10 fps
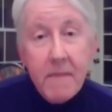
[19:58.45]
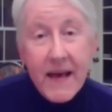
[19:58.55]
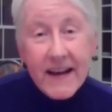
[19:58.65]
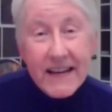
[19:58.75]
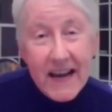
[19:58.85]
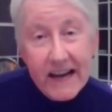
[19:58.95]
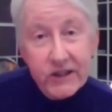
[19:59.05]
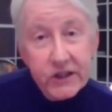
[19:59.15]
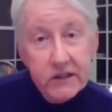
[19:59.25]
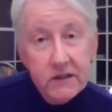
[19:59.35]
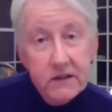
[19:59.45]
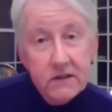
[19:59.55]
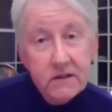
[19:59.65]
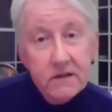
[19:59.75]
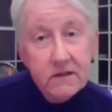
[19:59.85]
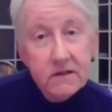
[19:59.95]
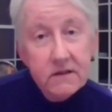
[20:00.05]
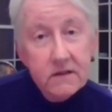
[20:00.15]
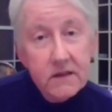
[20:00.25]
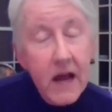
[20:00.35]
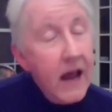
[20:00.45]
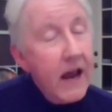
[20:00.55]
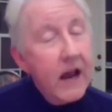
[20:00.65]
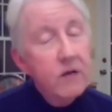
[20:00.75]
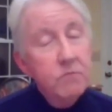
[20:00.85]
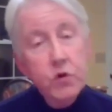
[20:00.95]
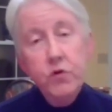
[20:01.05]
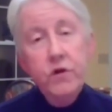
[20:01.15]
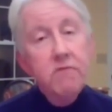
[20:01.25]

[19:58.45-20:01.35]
meditation? And Buddha